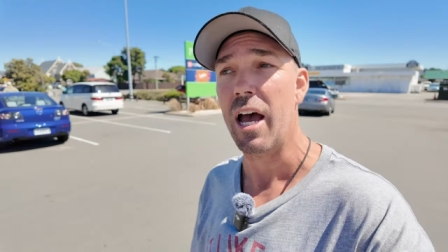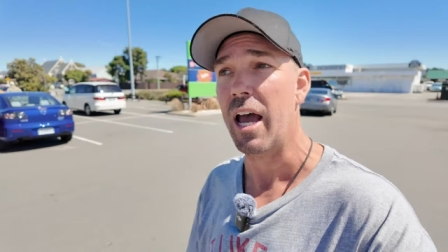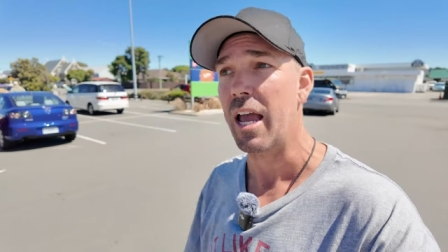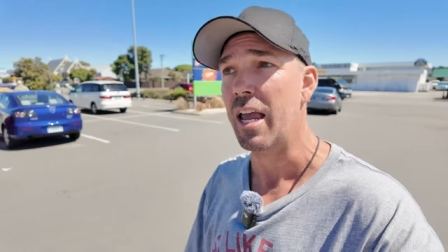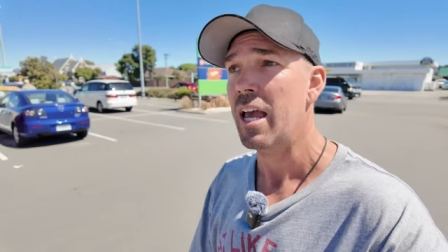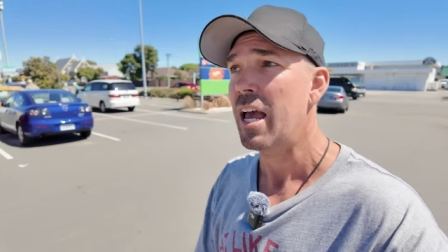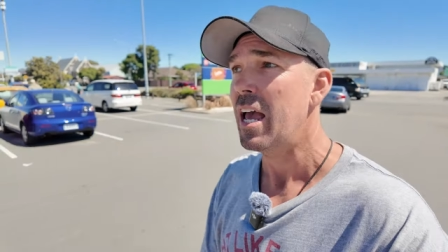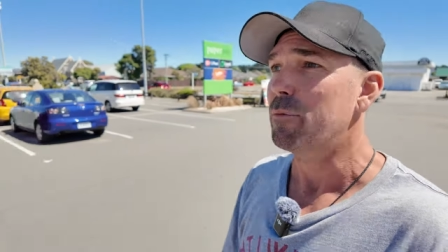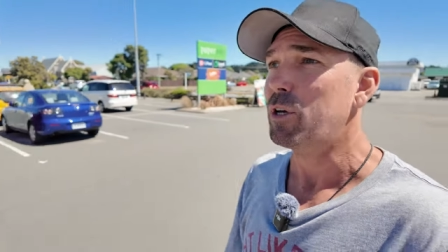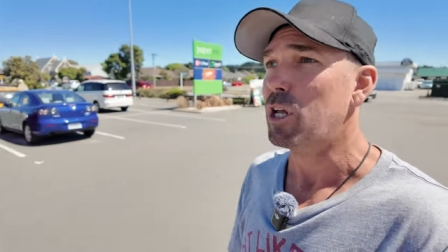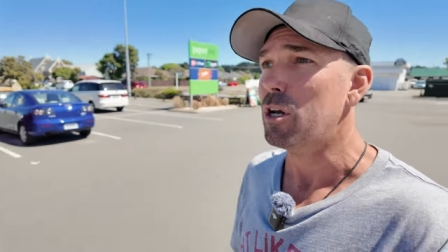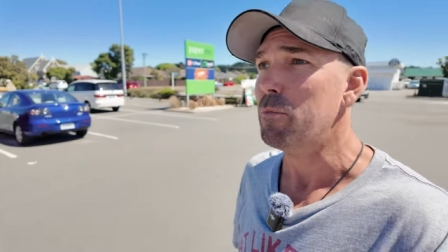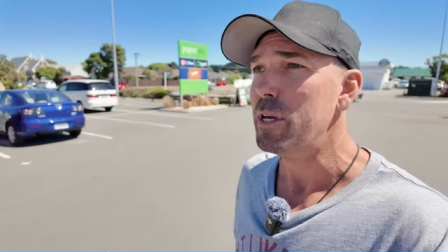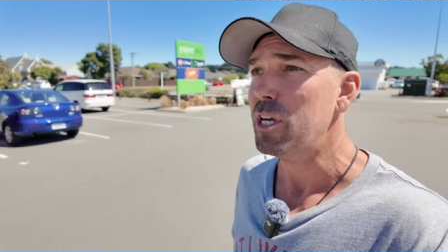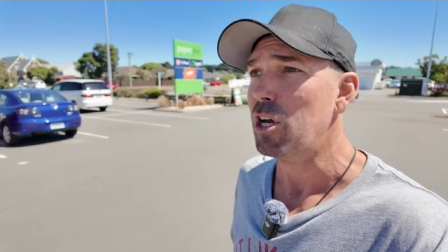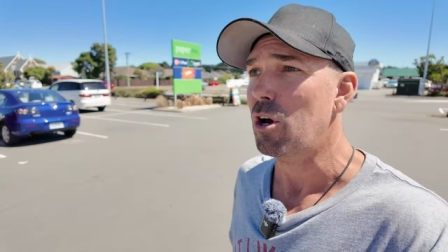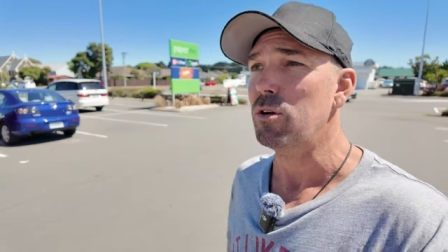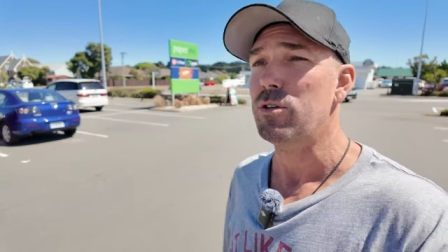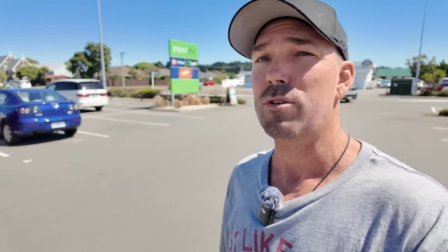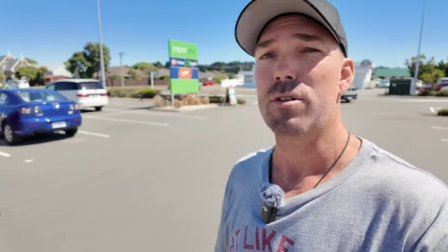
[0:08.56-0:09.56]
day and I'm going to
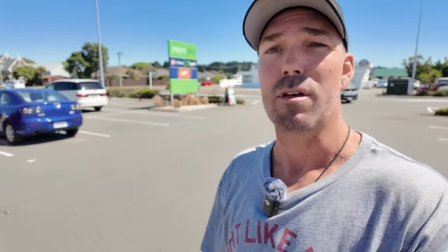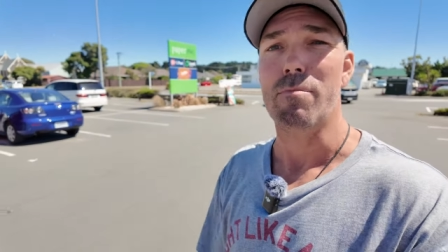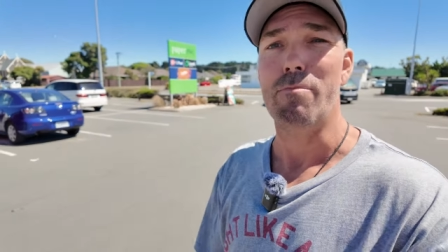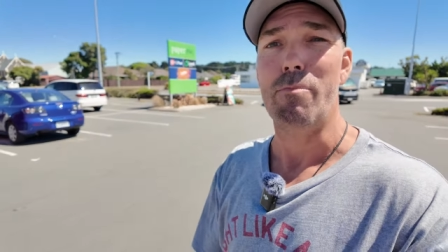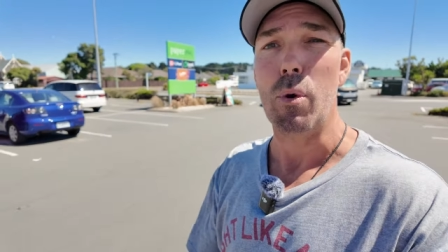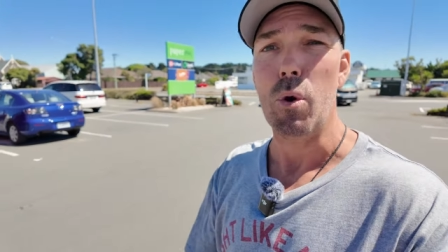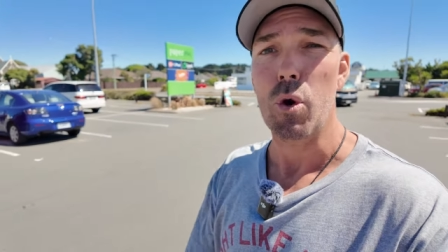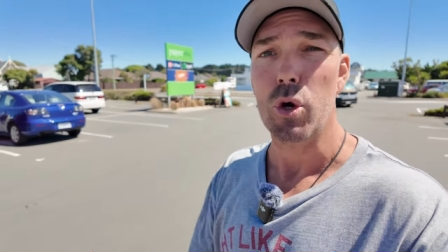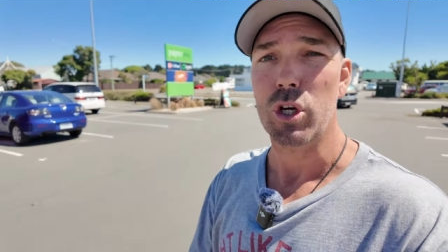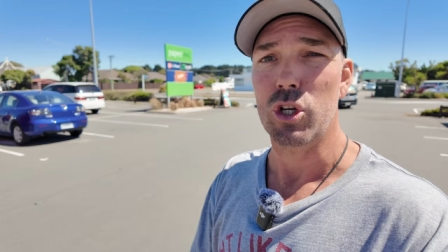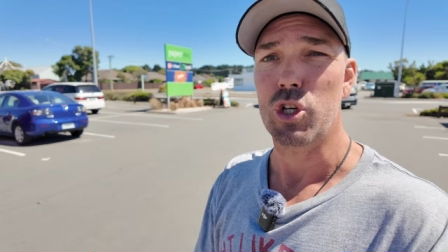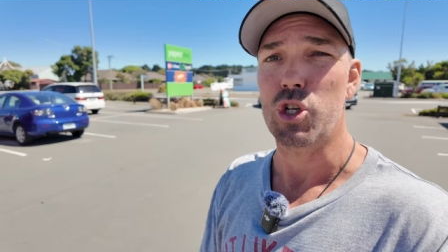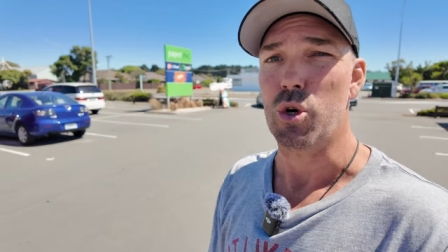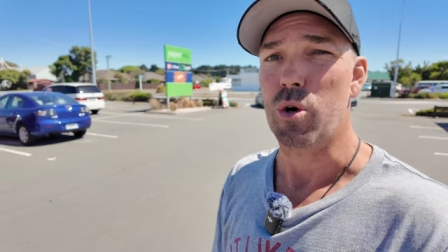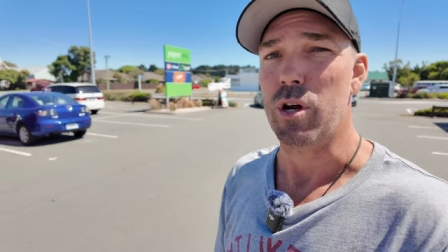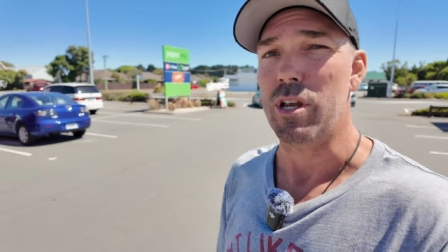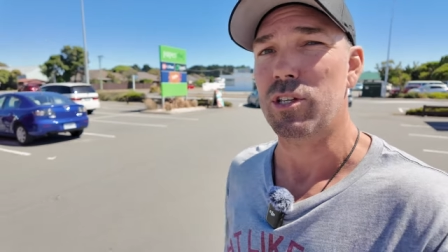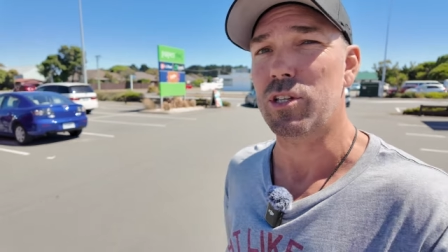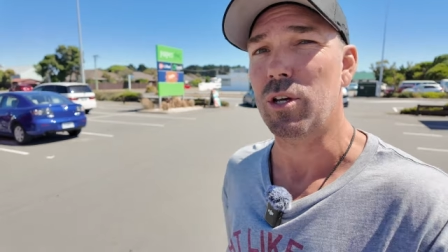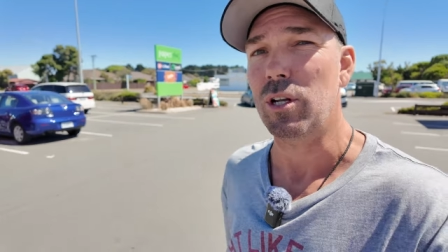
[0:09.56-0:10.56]
be going to the burger
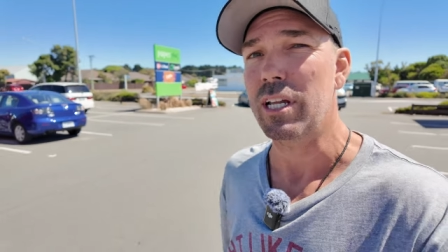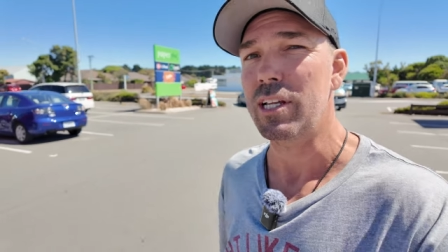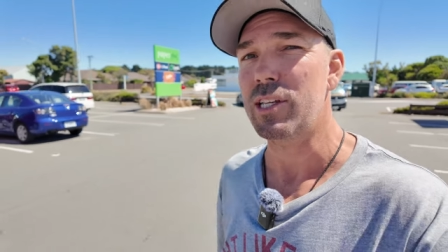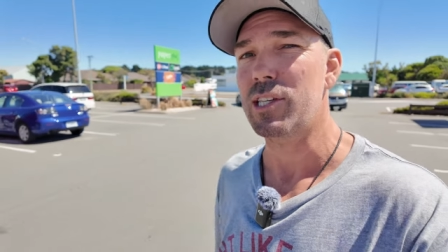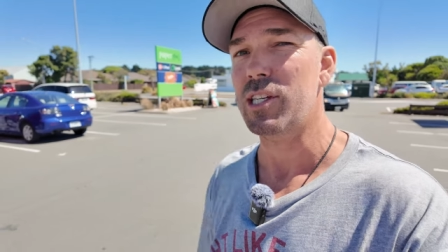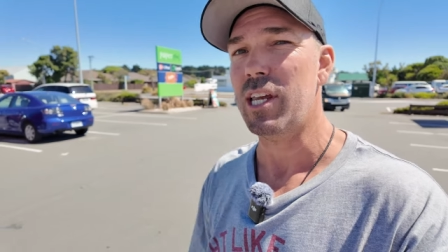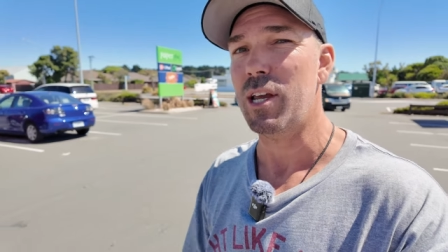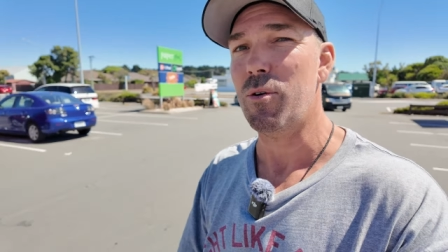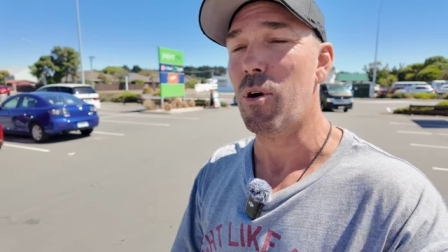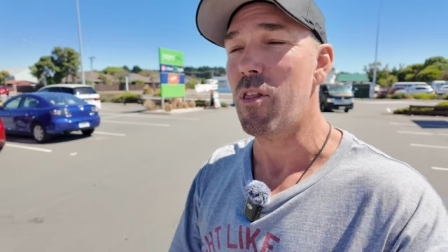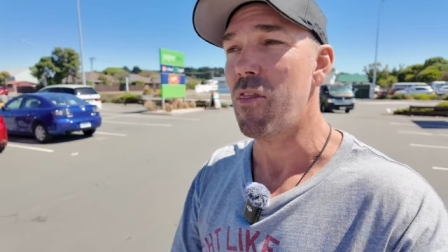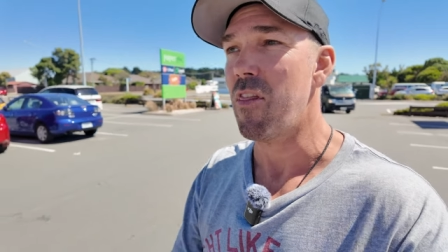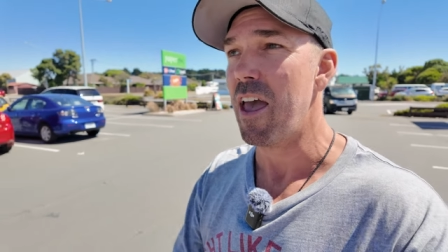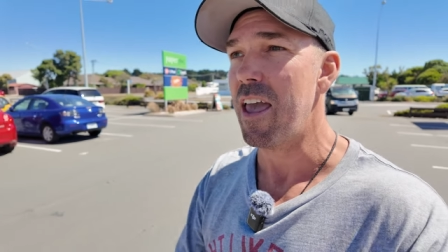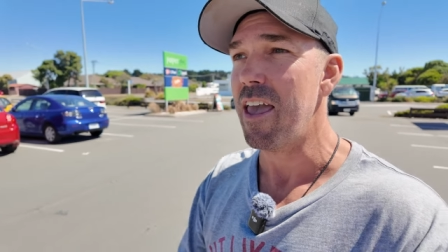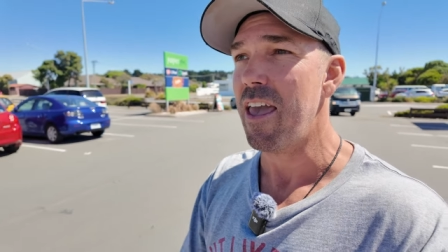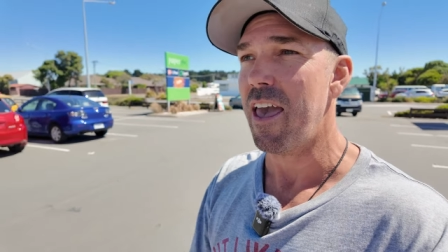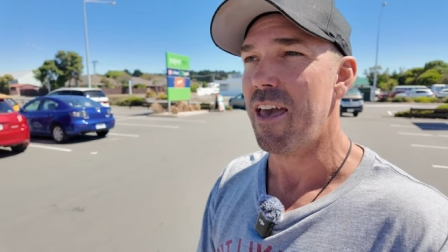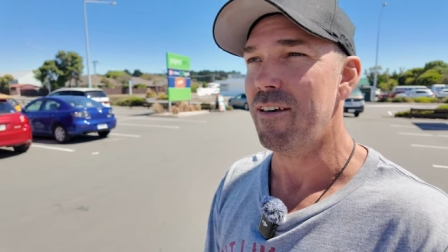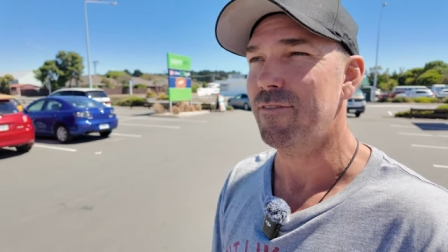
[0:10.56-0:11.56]
joint so let's see what
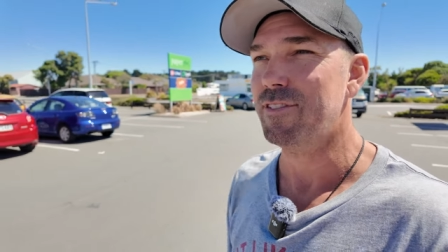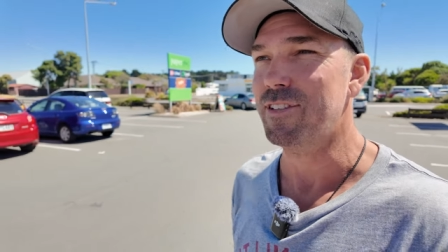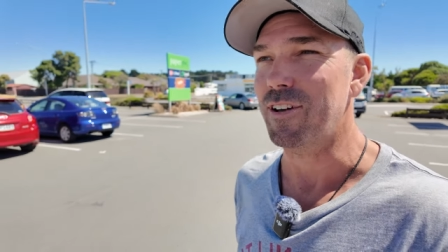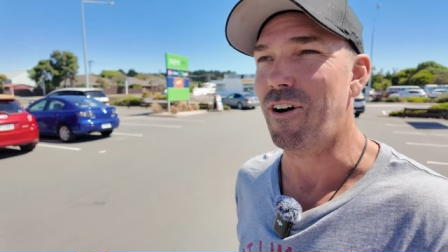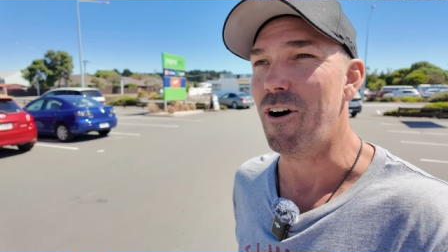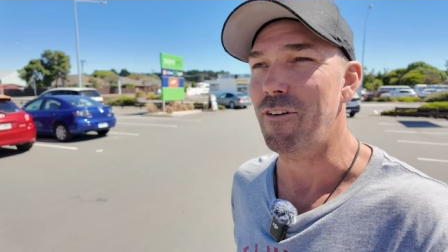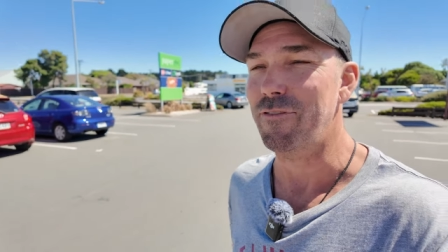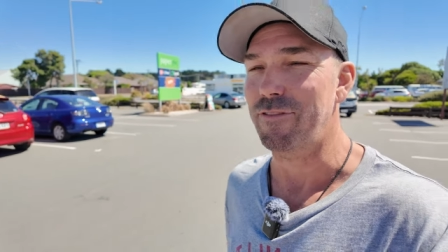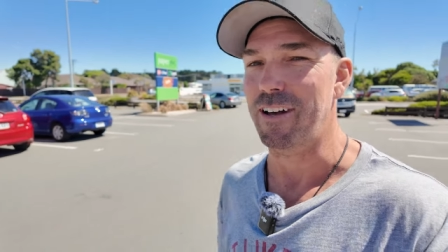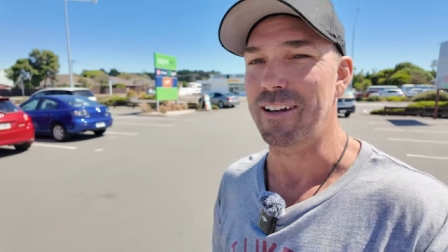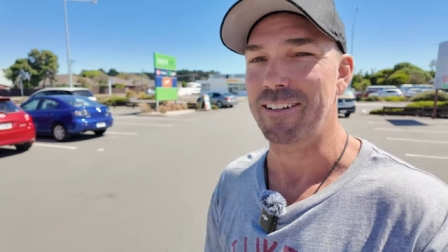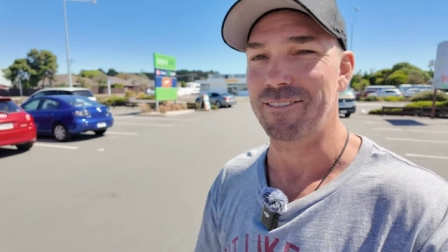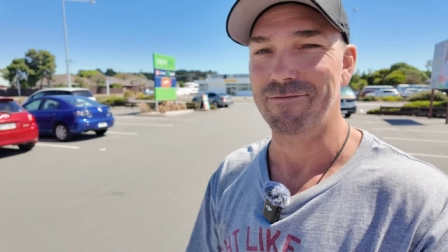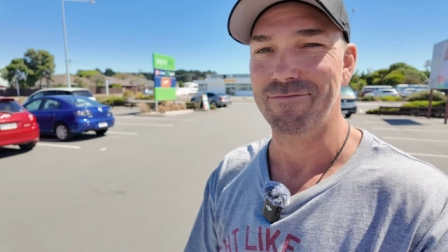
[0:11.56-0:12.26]
they have to offer.